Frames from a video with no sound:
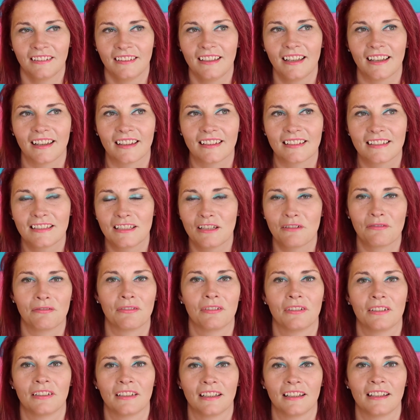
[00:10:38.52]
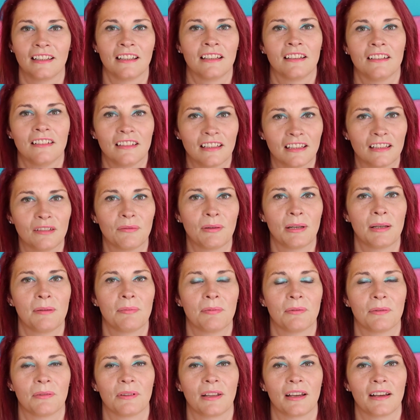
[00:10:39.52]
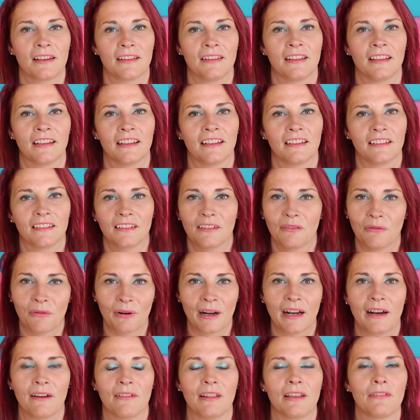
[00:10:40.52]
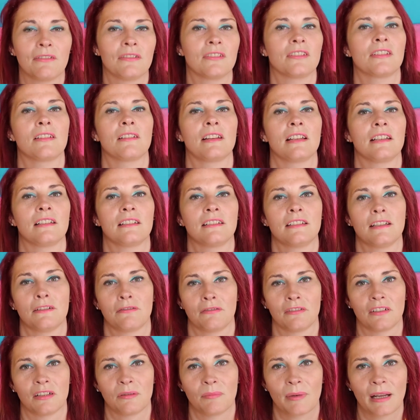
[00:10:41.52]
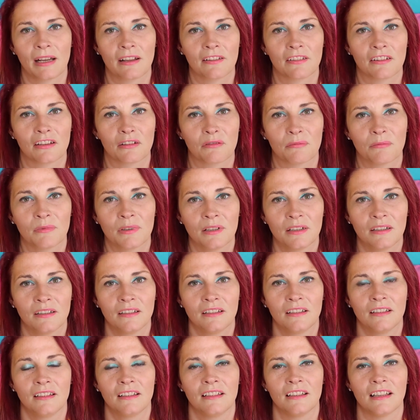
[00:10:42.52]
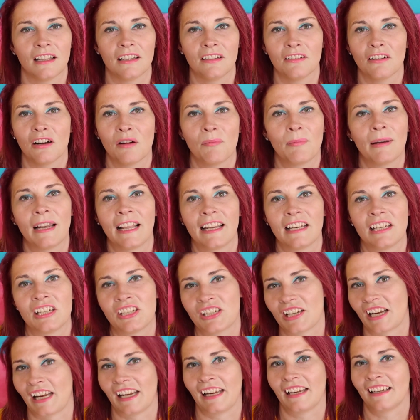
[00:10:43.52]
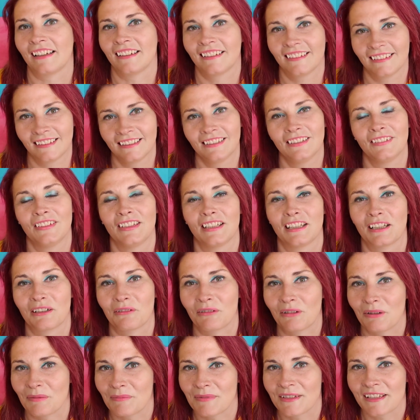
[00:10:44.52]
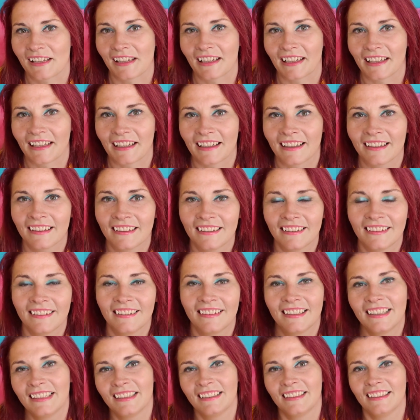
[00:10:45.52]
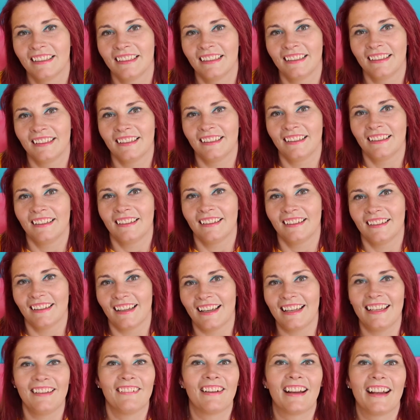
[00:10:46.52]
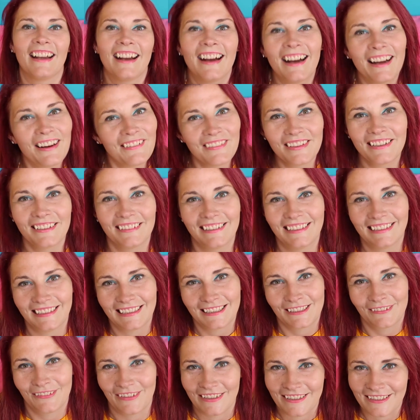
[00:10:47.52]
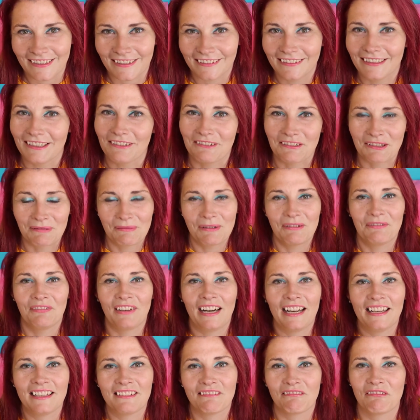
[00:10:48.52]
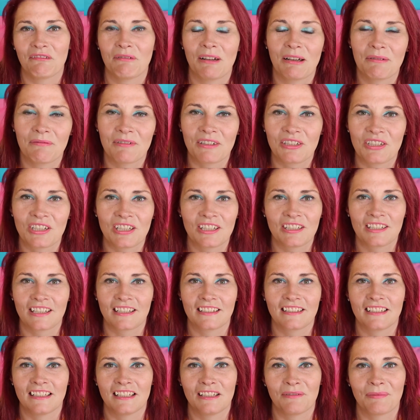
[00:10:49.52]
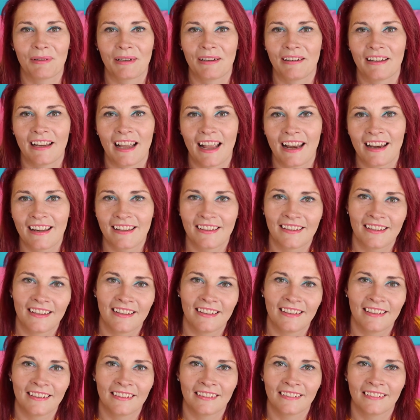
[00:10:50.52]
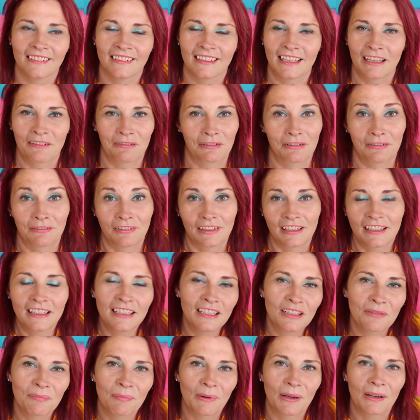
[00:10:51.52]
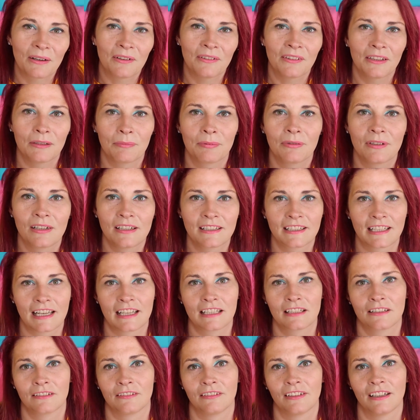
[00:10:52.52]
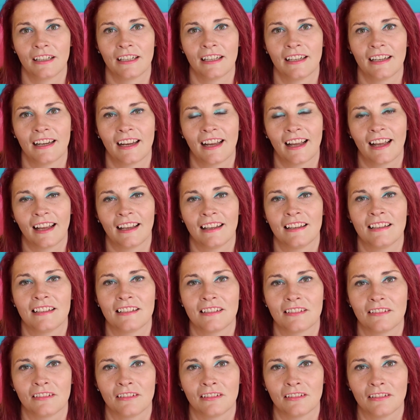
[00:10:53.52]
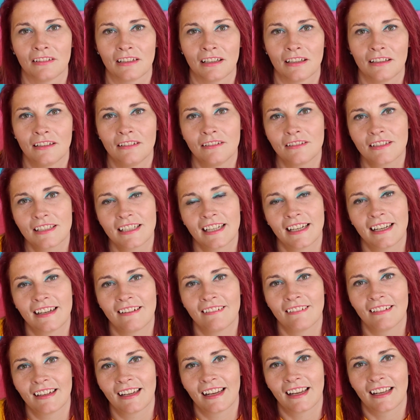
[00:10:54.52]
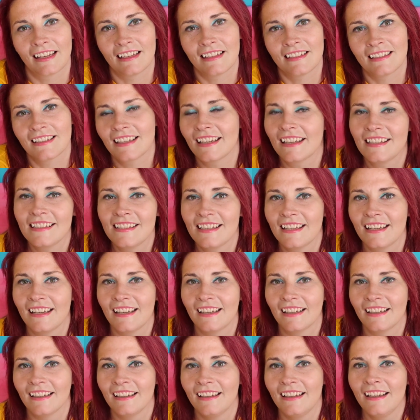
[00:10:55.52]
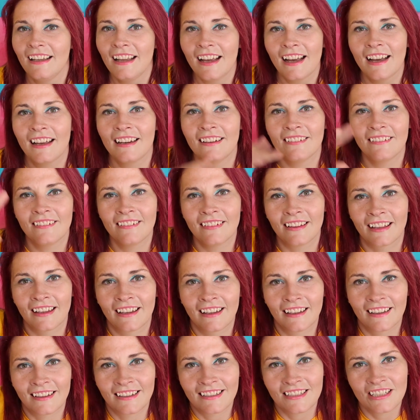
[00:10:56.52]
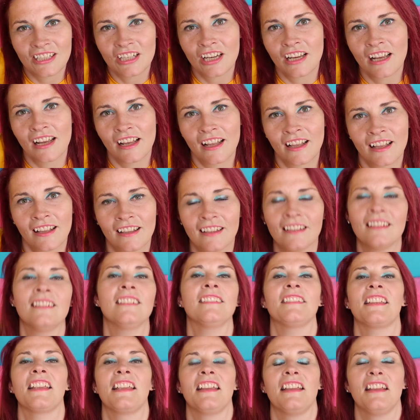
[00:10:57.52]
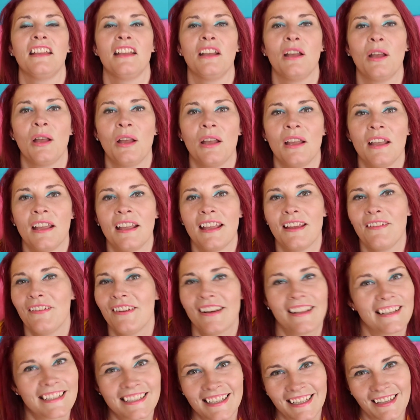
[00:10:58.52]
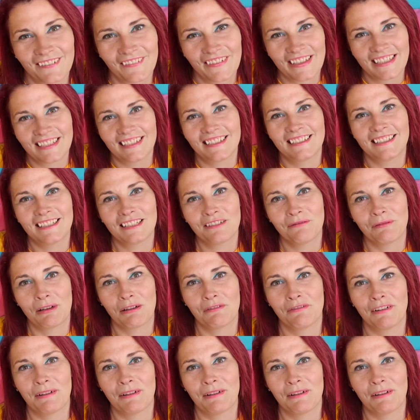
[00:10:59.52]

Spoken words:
yeah, different and unique people that I think, wow, they've got something different about them. They're not a plain Jane, if you get what I'm saying. Anyway, I hope you liked this video. It was a bit random about me chit-chatting about anything and everything, but on the pride category and on lockdown and dating and all that jazz. If you like this kind of video, do give me a